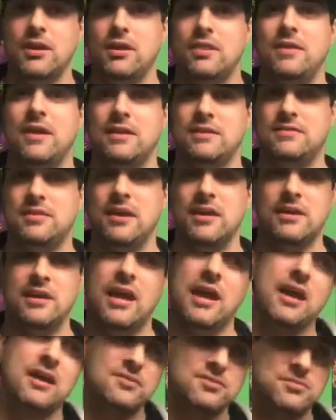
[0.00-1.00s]
that tend to
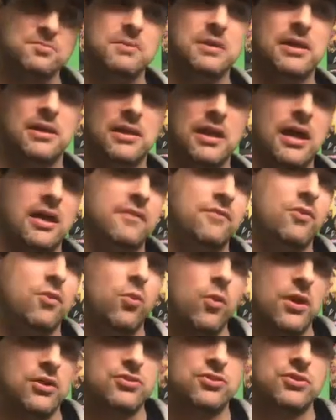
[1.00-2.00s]
ask me a lot of
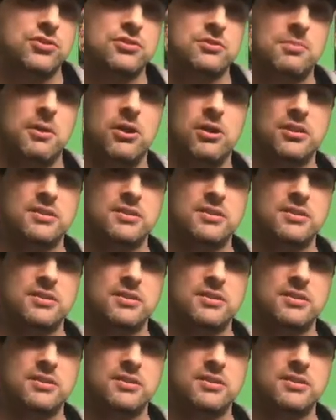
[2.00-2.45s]
questions about